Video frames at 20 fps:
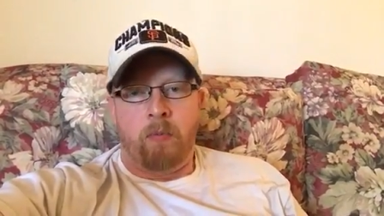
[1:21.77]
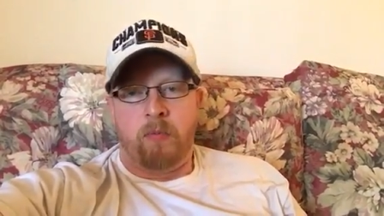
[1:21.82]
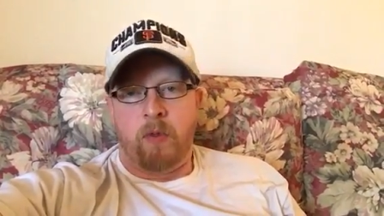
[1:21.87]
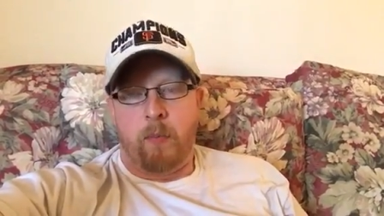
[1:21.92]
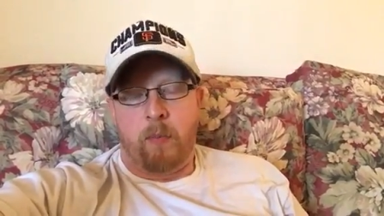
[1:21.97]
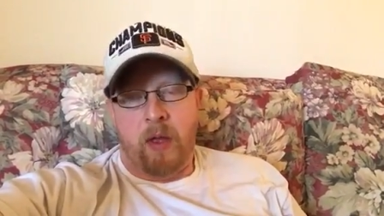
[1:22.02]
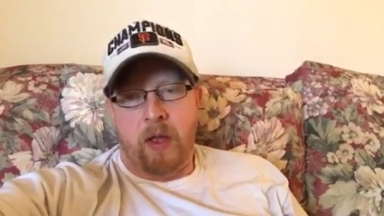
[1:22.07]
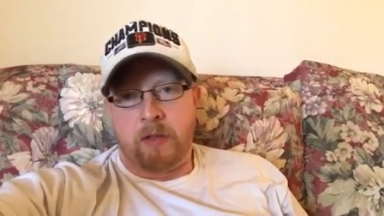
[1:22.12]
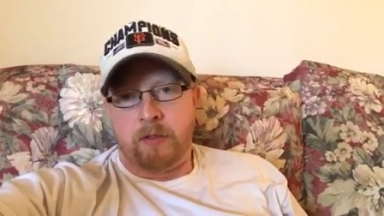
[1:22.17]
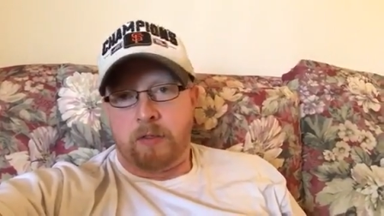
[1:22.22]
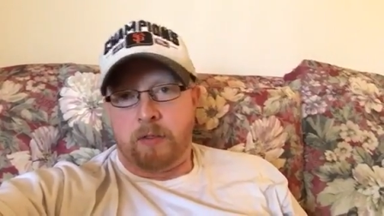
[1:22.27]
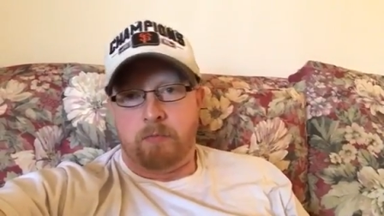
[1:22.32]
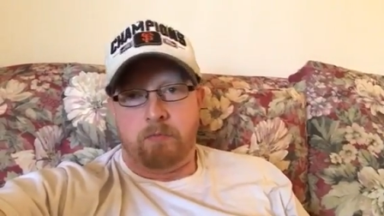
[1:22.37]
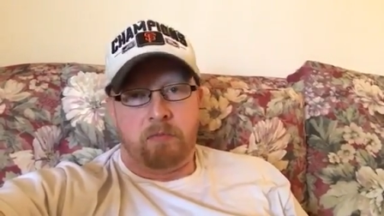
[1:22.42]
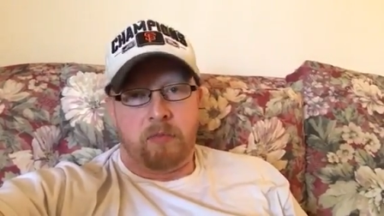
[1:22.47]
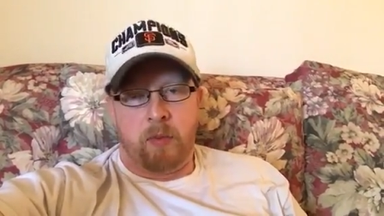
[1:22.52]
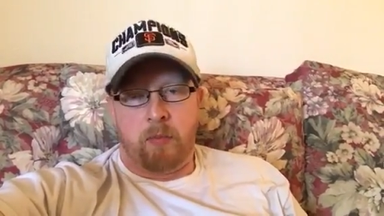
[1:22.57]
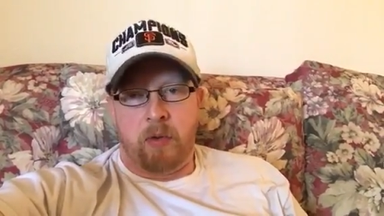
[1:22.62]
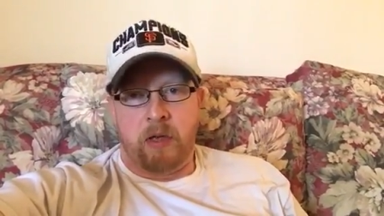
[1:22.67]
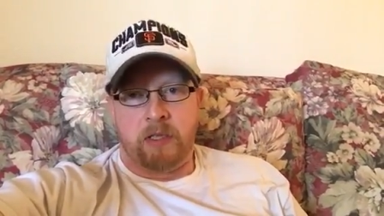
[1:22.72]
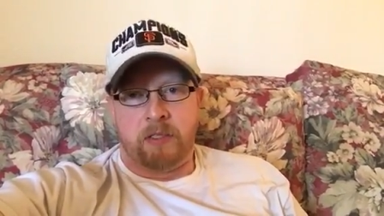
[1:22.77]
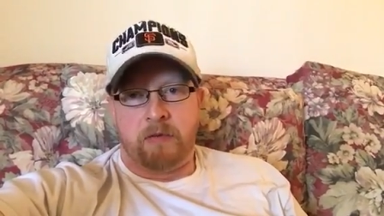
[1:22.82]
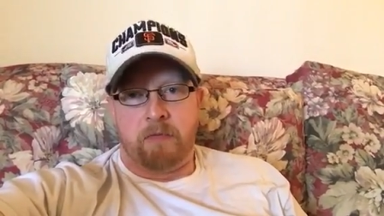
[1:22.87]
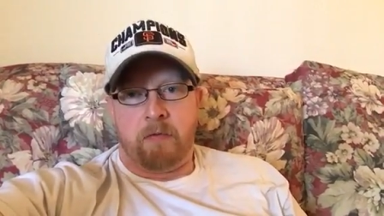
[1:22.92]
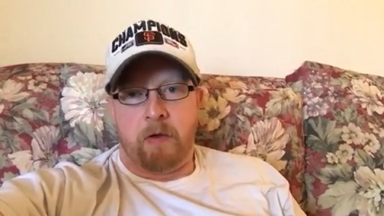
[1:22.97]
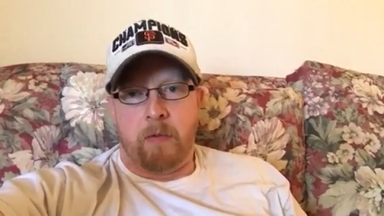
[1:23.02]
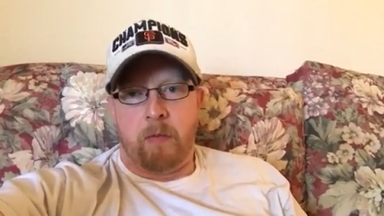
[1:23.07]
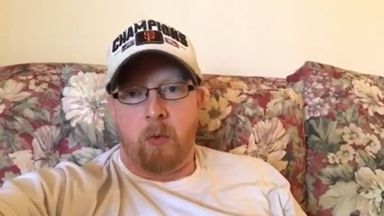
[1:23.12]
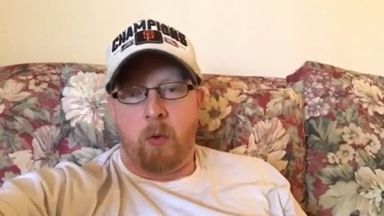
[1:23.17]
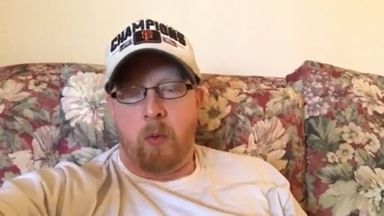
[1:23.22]
Depends. Depends if
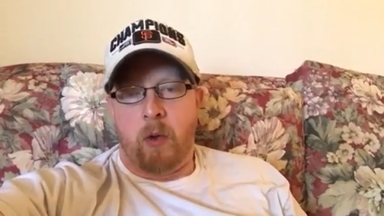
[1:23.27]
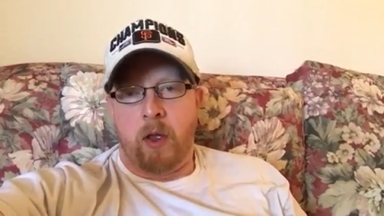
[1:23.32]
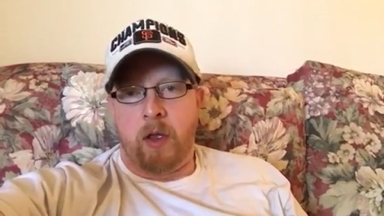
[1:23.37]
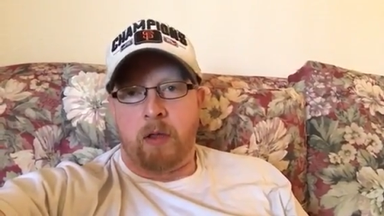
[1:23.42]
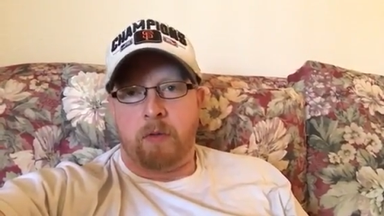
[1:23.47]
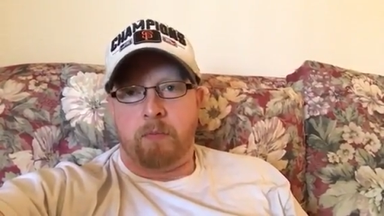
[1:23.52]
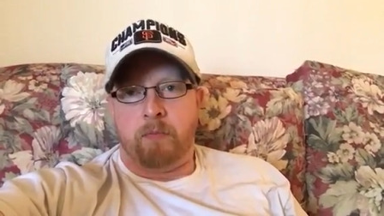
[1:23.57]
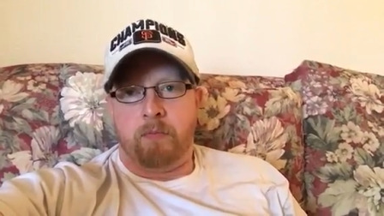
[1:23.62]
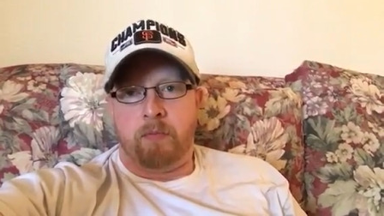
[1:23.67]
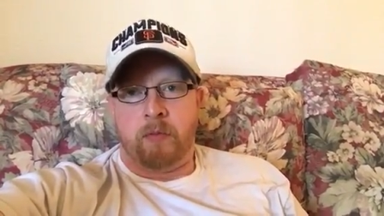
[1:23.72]
I'm awake.